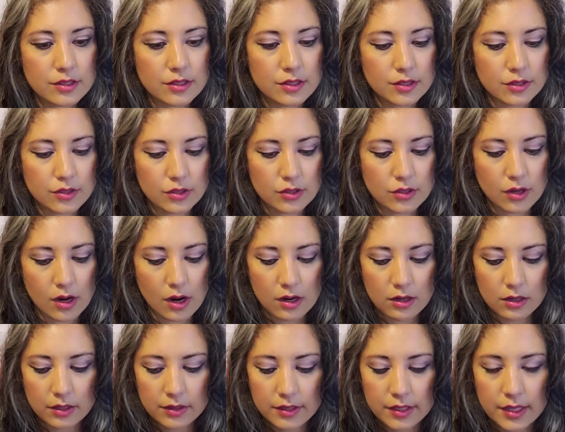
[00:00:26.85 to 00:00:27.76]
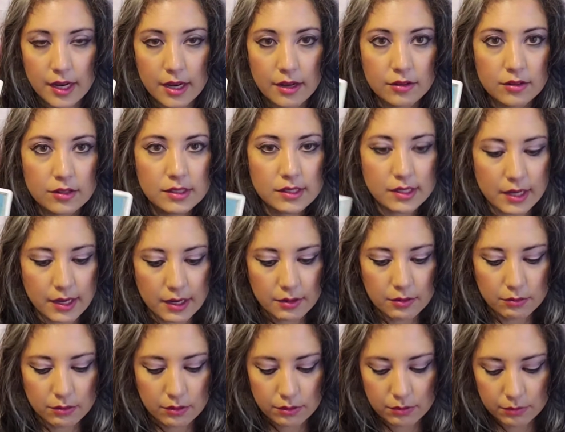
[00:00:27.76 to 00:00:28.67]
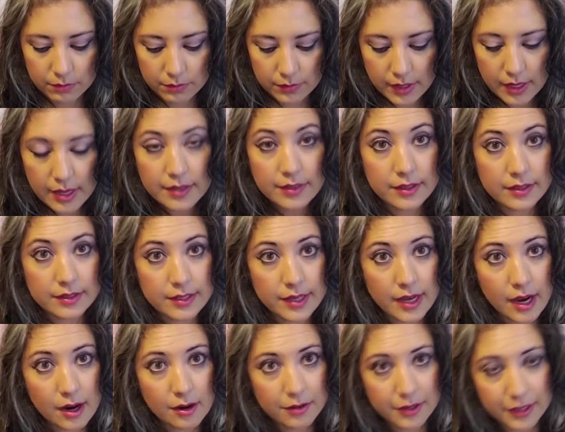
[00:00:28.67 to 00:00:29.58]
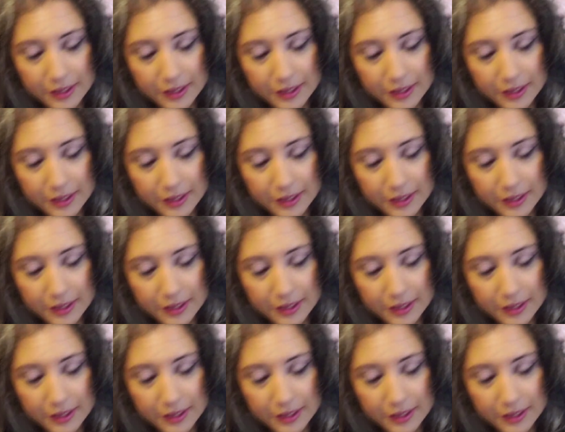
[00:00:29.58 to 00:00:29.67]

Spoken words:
the star on the outside. Whoa, the tower,